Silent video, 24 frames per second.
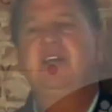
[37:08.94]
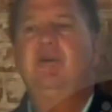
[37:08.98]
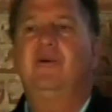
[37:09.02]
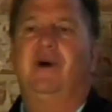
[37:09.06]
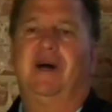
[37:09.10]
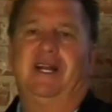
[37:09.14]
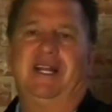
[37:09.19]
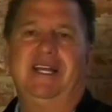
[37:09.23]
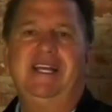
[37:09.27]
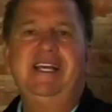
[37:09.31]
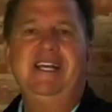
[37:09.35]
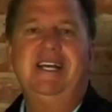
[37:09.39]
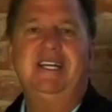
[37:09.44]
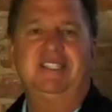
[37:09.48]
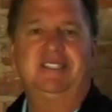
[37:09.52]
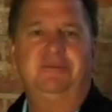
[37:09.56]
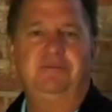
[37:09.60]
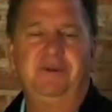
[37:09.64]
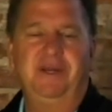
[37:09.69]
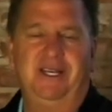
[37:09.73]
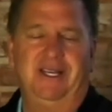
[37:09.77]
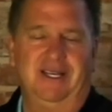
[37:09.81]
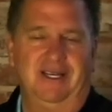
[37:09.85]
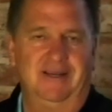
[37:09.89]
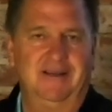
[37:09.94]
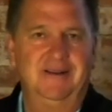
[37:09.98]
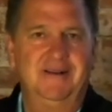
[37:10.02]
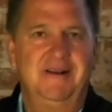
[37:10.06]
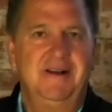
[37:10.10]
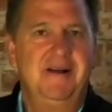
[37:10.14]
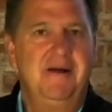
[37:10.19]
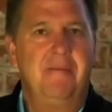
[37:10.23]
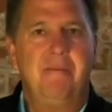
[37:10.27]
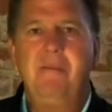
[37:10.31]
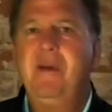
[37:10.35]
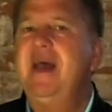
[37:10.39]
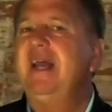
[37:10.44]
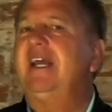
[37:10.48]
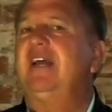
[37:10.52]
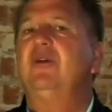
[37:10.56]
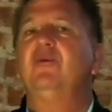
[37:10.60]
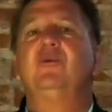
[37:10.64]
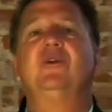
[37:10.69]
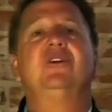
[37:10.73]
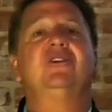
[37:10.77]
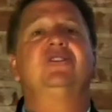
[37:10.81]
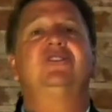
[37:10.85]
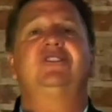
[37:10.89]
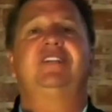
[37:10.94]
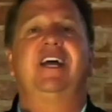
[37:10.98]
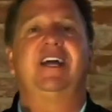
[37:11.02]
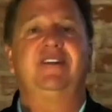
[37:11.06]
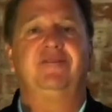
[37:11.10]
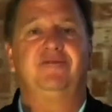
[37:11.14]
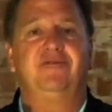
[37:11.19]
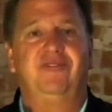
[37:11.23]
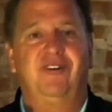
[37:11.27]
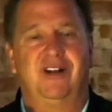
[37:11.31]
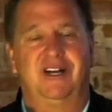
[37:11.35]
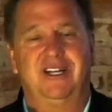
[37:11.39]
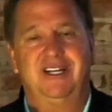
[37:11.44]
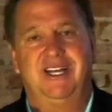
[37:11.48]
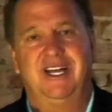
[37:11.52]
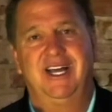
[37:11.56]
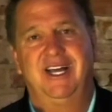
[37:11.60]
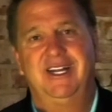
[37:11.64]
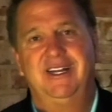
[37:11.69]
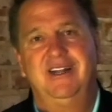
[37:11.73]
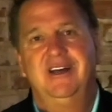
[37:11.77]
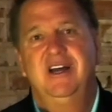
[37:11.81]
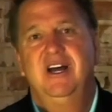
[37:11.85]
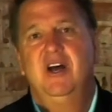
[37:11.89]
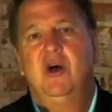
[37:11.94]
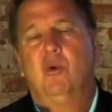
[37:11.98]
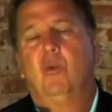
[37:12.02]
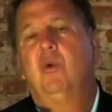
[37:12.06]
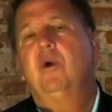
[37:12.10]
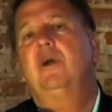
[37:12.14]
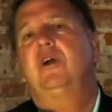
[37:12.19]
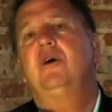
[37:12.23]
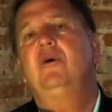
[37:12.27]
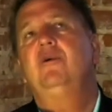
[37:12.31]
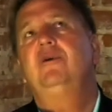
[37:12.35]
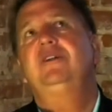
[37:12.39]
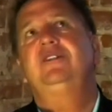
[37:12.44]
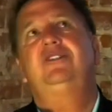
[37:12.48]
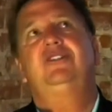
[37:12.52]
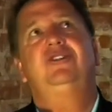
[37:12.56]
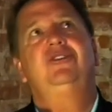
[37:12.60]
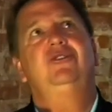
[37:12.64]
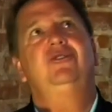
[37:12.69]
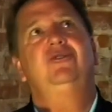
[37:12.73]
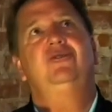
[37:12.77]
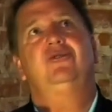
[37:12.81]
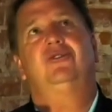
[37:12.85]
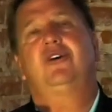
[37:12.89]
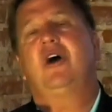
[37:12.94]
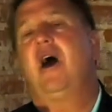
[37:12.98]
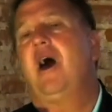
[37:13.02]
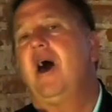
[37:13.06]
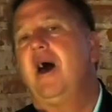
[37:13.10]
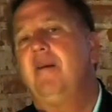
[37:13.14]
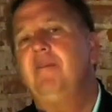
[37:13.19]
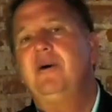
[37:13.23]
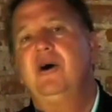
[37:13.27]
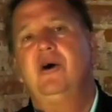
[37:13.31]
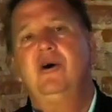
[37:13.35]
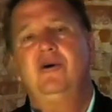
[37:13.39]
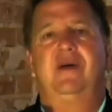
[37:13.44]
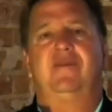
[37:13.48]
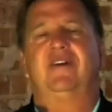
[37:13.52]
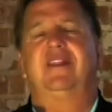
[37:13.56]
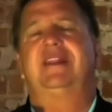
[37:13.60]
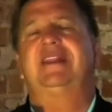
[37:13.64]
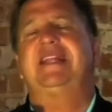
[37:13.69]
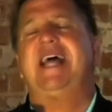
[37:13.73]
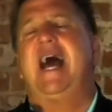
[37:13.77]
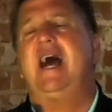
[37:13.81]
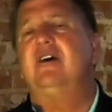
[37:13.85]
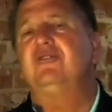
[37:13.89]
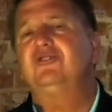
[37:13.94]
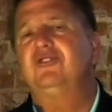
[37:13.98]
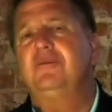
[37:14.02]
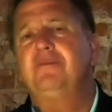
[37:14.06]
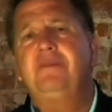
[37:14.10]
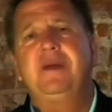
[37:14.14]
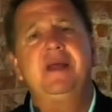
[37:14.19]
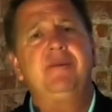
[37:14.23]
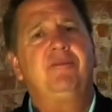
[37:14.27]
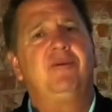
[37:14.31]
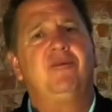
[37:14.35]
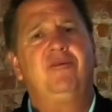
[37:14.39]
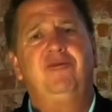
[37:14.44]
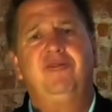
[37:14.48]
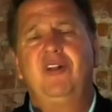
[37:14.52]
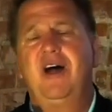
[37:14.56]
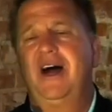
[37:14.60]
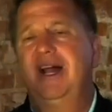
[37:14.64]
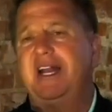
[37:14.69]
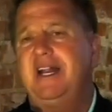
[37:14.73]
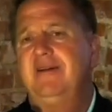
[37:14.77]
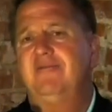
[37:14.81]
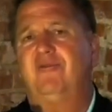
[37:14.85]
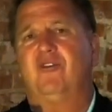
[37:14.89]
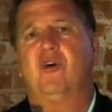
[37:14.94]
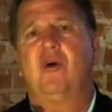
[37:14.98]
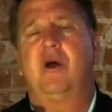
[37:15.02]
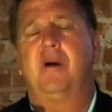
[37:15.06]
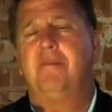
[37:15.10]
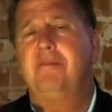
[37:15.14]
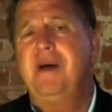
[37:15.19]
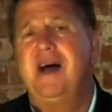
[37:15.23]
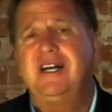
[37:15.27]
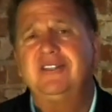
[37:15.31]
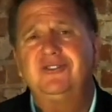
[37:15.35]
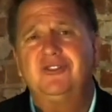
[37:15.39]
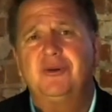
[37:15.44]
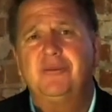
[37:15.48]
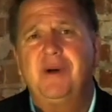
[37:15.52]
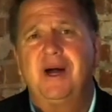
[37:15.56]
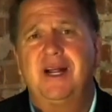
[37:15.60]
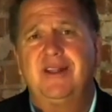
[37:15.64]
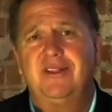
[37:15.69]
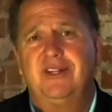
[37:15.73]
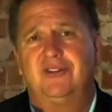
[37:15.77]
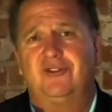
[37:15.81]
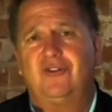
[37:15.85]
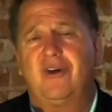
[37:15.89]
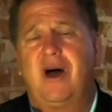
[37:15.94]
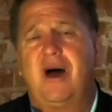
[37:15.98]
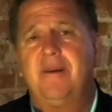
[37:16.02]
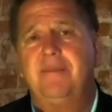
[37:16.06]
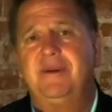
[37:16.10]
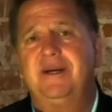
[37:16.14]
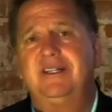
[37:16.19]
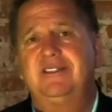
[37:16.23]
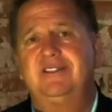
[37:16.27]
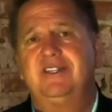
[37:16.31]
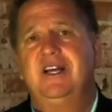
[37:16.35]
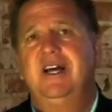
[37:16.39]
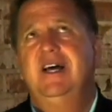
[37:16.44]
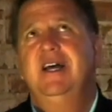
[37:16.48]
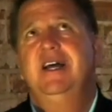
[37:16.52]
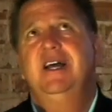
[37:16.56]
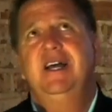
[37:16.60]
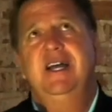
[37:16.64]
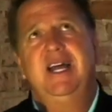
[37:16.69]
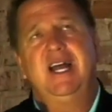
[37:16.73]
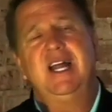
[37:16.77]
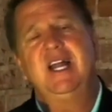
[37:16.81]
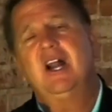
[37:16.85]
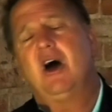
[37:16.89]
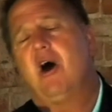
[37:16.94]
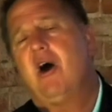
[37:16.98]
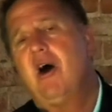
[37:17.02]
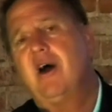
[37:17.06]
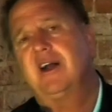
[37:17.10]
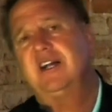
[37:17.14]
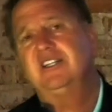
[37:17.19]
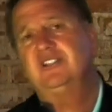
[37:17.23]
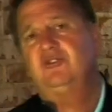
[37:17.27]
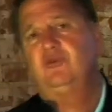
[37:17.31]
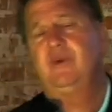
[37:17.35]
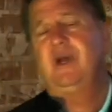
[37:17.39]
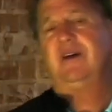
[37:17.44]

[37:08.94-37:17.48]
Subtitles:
what, EXP, making real estate fun again. We're going to Cabo. We have 1,000 people flying in for our mastermind in the tropics. In August, we